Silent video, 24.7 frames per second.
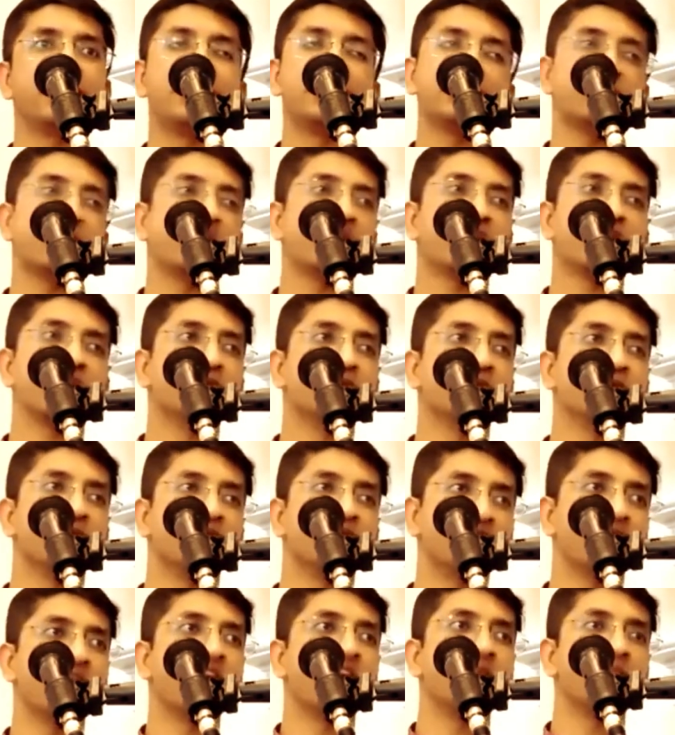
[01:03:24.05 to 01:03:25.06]
he is not a guru, he
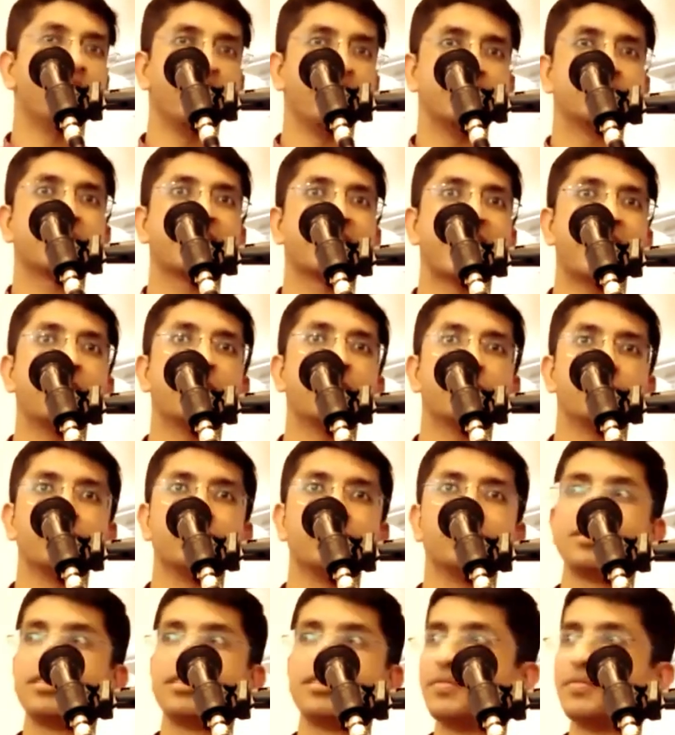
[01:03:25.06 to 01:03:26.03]
is an animal, he is a kangaroo.